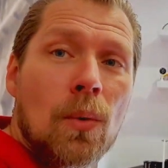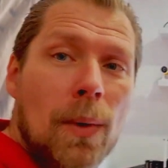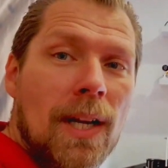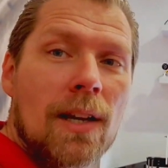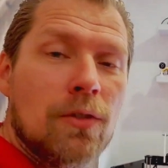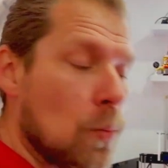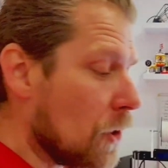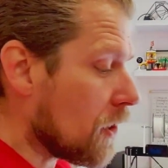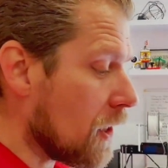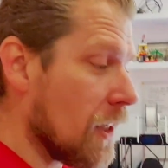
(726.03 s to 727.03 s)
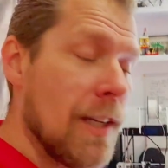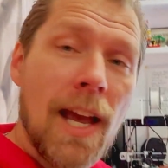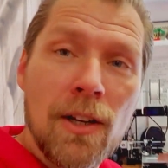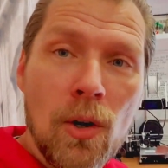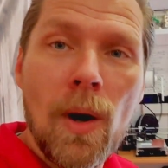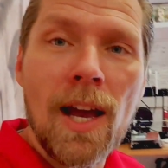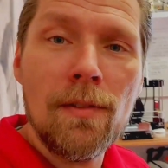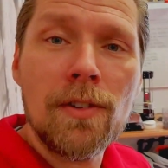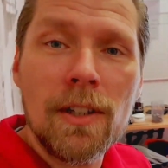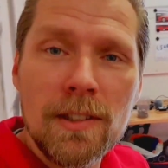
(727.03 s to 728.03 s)
When I have to work, I know I
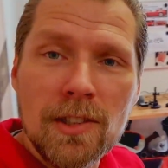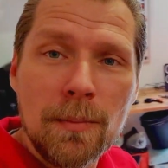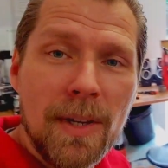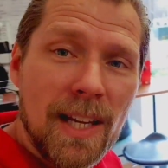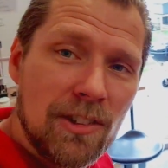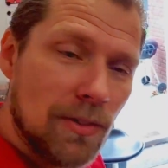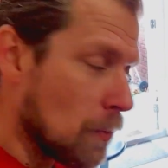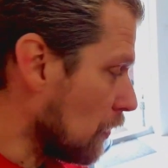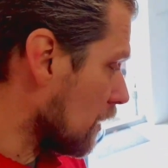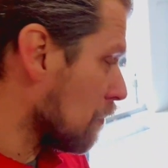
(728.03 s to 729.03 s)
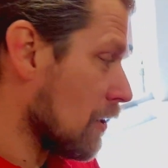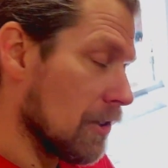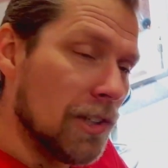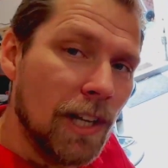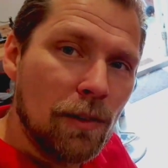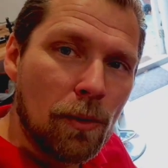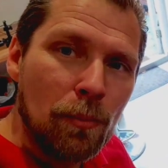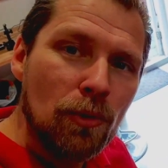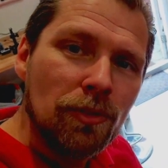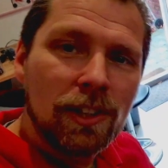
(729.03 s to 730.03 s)
have got some extra work because then I
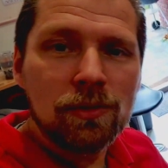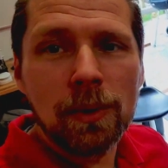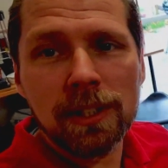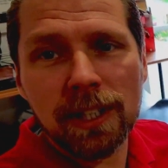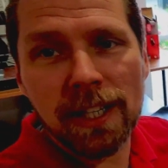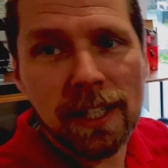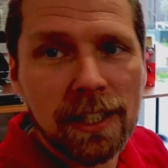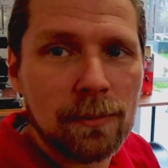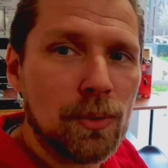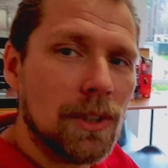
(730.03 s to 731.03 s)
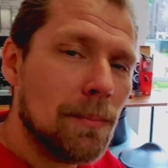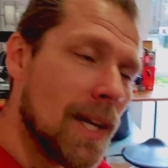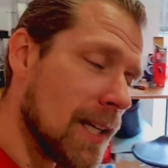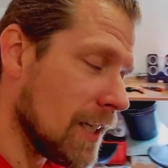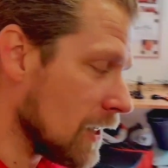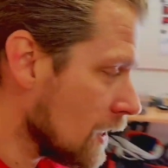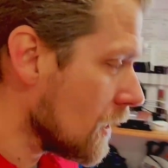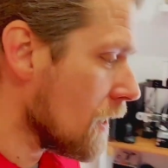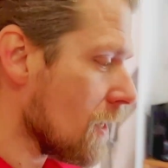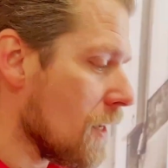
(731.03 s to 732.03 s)
removed this one again and put it back in.
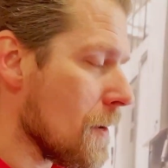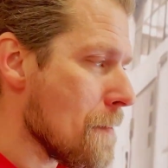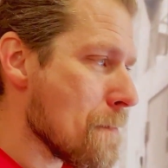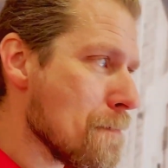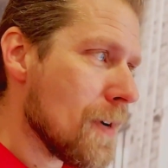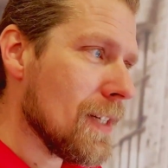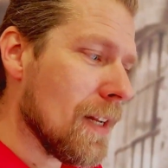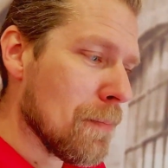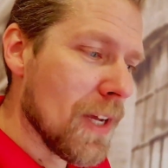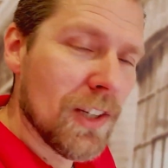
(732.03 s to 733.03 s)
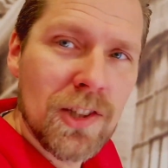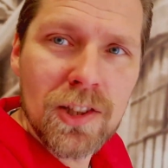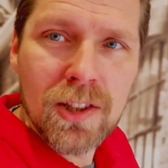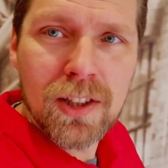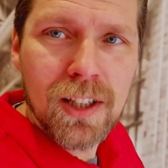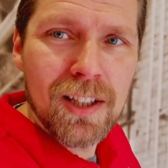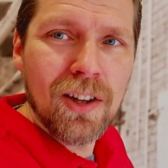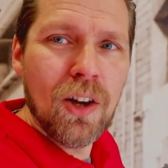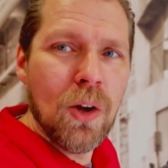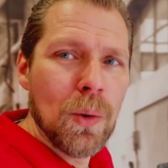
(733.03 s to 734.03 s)
But that makes it
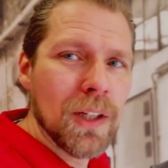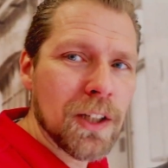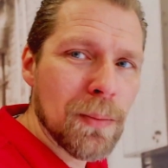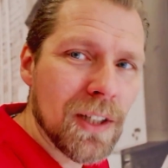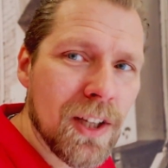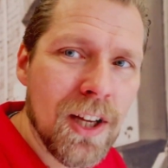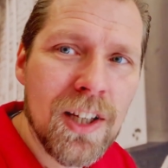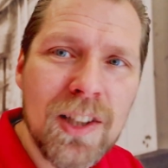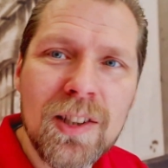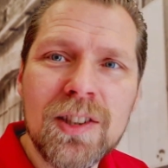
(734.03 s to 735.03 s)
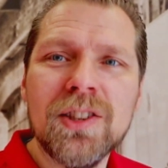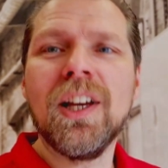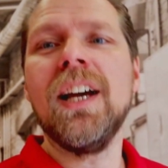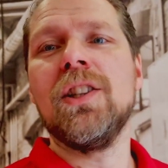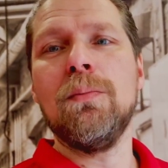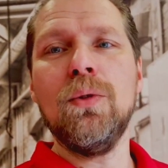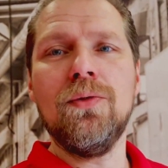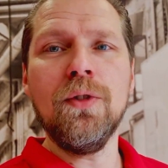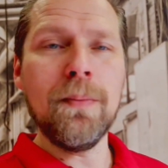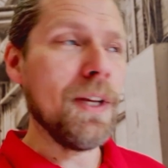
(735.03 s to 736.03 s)
all a little bit sizable
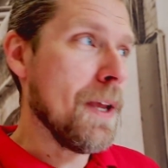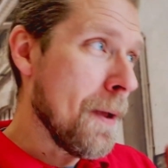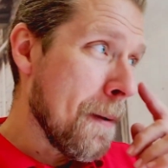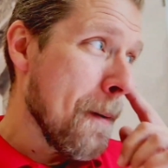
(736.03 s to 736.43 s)
for me.